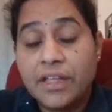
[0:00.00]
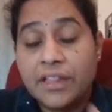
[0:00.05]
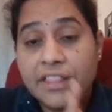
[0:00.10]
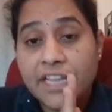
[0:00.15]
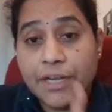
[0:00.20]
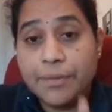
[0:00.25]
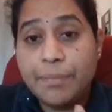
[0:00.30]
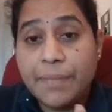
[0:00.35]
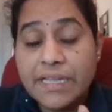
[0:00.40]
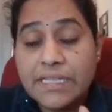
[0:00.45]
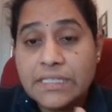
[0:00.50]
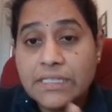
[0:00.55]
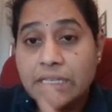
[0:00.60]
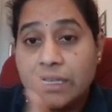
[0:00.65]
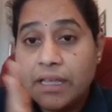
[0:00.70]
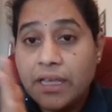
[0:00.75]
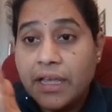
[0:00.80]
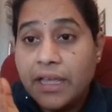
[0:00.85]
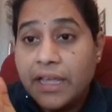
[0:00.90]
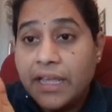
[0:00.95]
That means
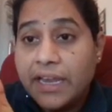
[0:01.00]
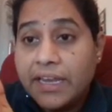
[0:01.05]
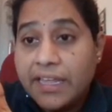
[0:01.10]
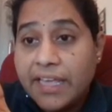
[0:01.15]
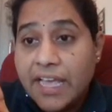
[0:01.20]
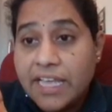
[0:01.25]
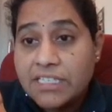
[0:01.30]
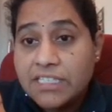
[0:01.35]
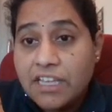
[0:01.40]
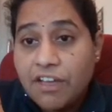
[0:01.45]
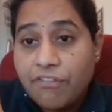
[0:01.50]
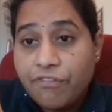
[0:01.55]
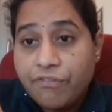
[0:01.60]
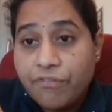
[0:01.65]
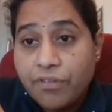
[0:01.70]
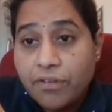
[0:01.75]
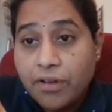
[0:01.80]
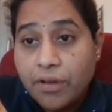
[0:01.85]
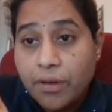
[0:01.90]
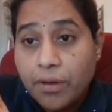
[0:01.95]
in case
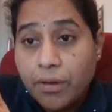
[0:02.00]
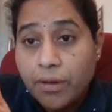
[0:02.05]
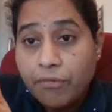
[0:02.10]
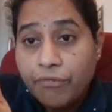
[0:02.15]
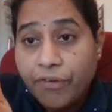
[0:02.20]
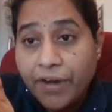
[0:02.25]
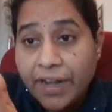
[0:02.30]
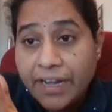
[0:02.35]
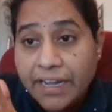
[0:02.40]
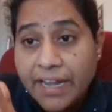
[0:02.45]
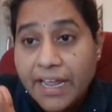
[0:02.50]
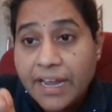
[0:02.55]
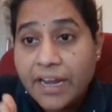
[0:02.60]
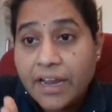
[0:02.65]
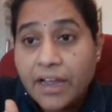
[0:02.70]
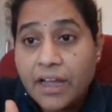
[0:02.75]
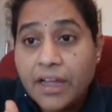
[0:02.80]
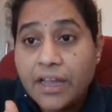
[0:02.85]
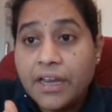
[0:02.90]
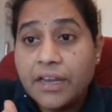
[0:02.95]
of finding
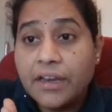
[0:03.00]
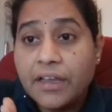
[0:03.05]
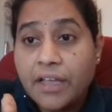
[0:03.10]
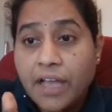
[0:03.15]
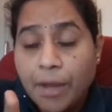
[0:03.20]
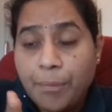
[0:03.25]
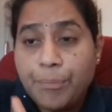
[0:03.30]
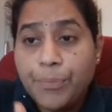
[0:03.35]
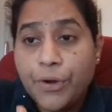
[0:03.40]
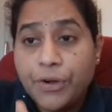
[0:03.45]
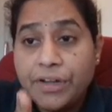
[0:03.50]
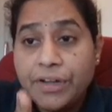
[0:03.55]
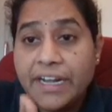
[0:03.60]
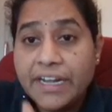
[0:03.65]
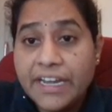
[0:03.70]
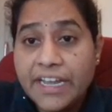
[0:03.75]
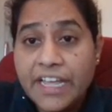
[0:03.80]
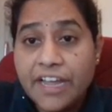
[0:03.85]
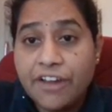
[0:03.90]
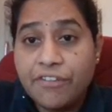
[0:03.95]
in
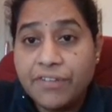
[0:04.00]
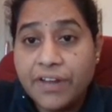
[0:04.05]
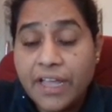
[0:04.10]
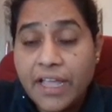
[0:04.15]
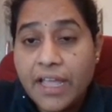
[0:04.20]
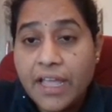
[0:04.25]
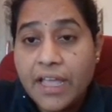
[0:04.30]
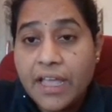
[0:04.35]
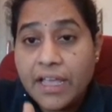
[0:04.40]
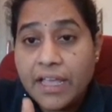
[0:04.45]
computing DFT,